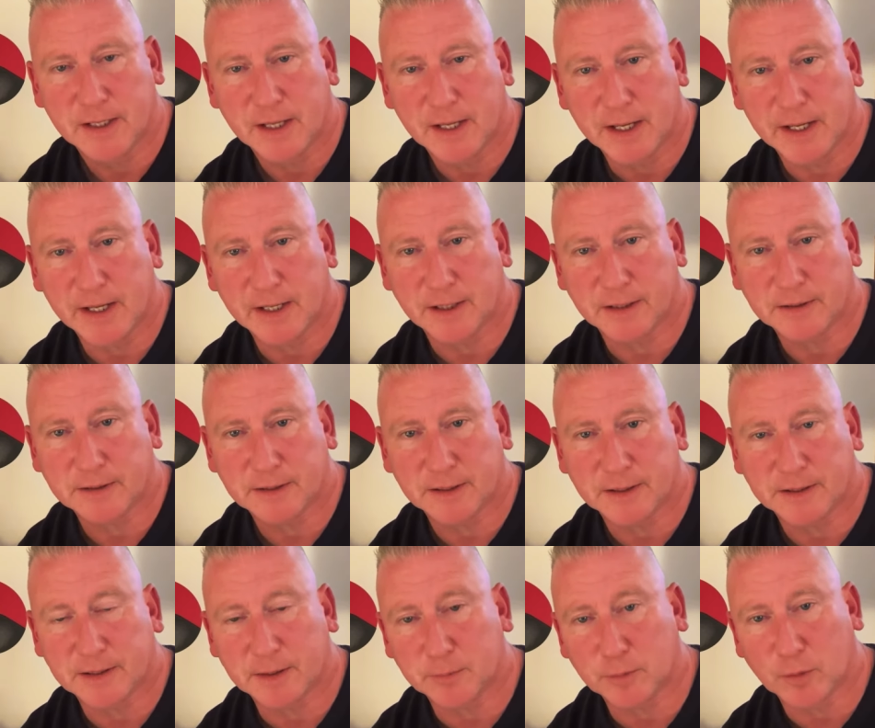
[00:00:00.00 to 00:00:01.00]
And
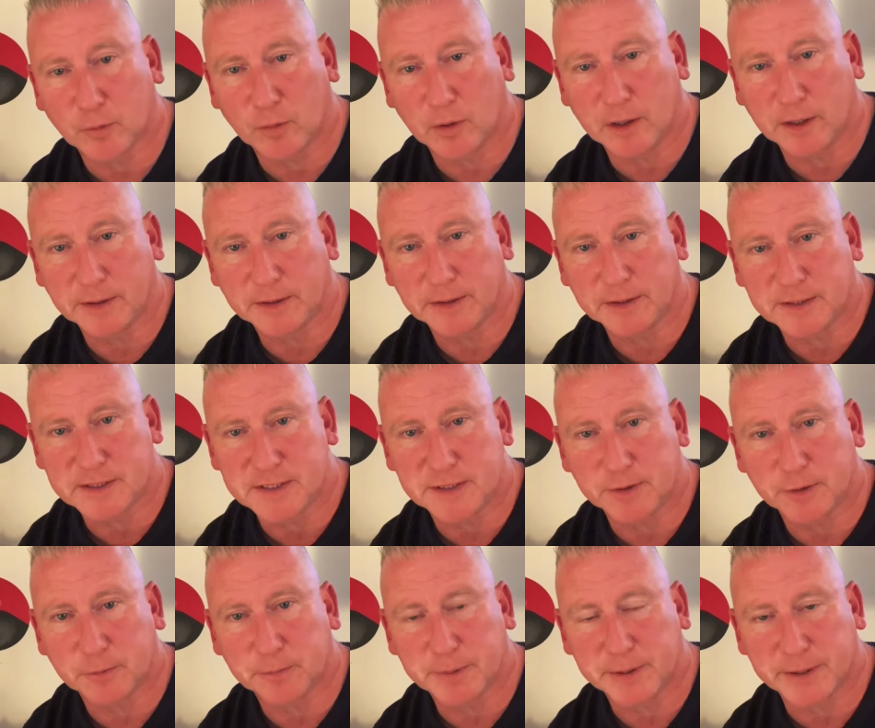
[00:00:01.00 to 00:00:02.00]
at number one, it's
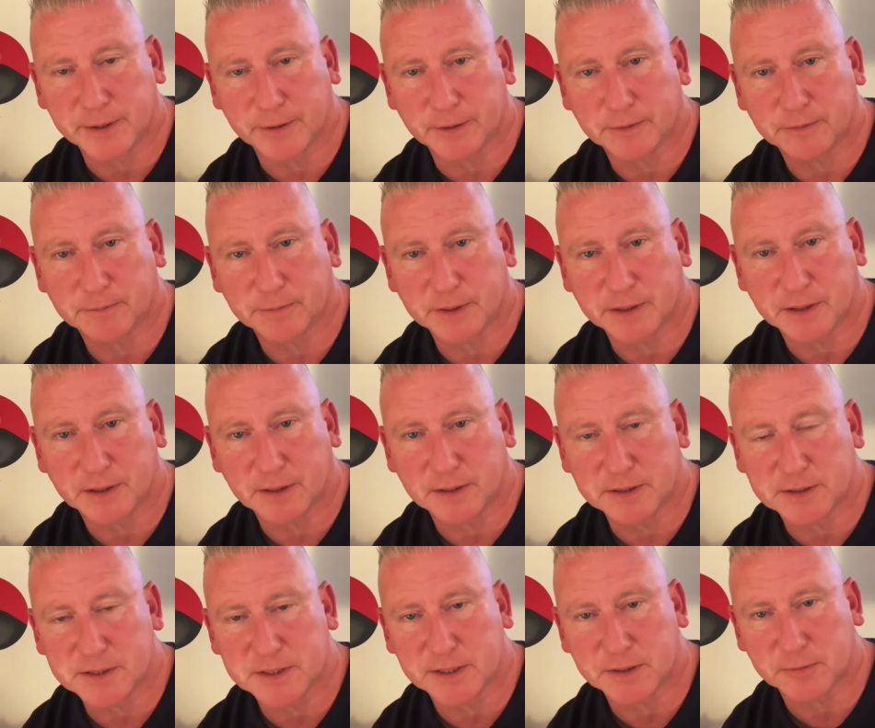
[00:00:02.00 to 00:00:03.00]
Neil Peart
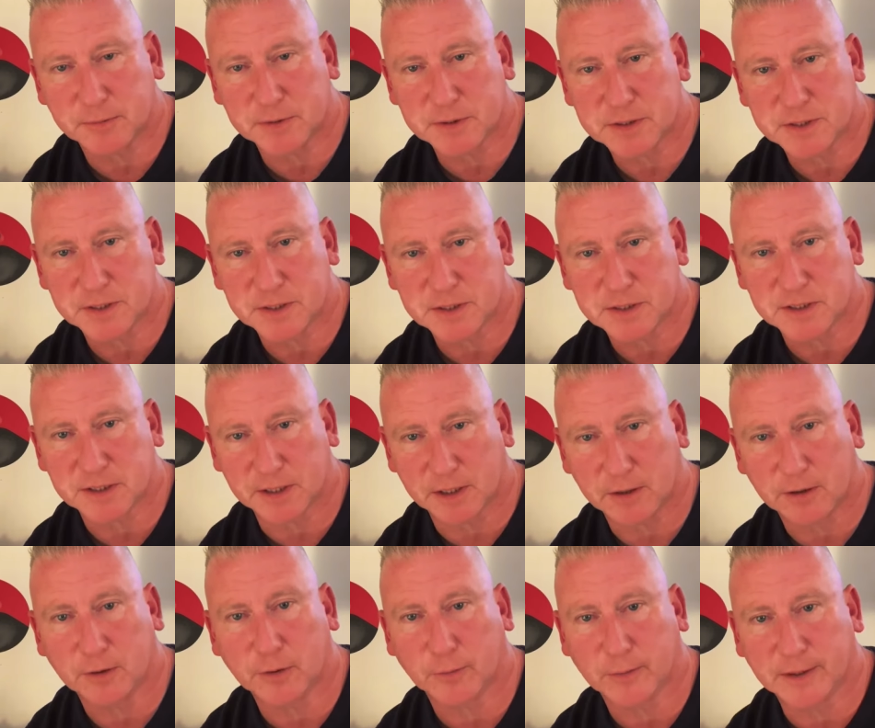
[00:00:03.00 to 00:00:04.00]
because he was just the
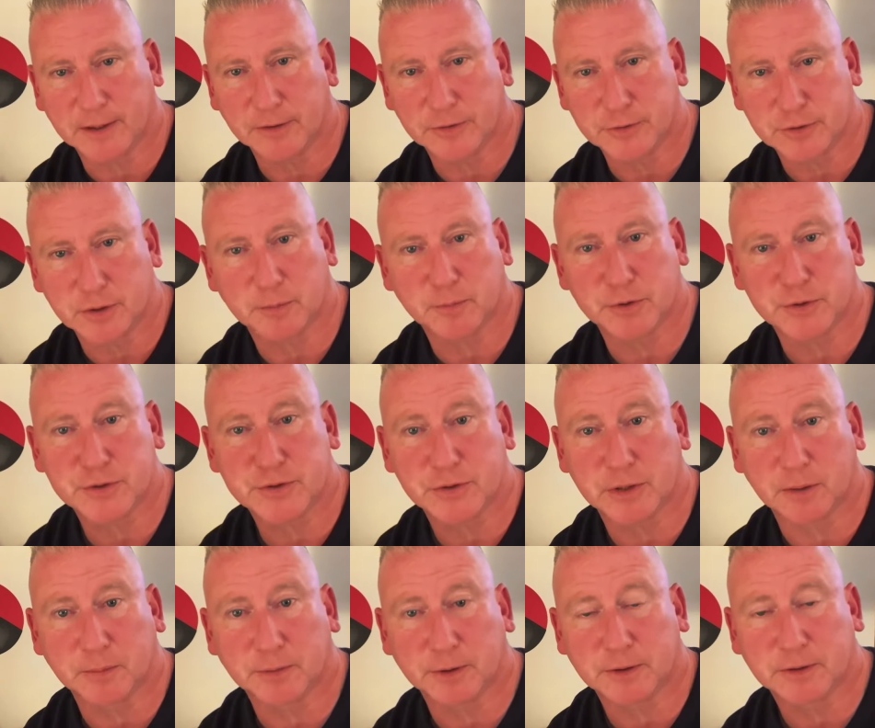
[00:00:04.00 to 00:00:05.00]
all-around drummer's
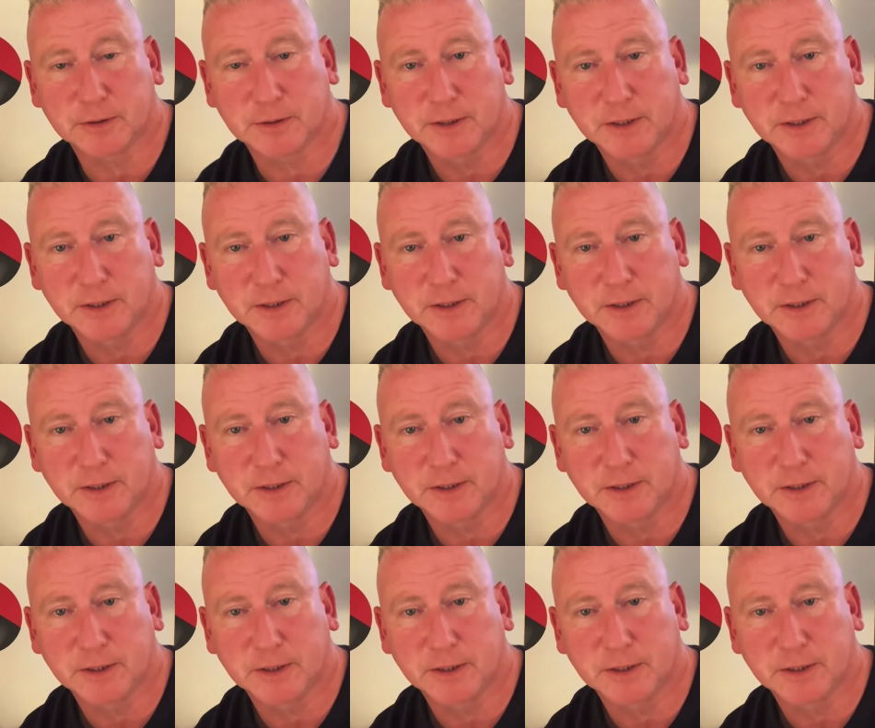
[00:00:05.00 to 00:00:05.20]
drummer.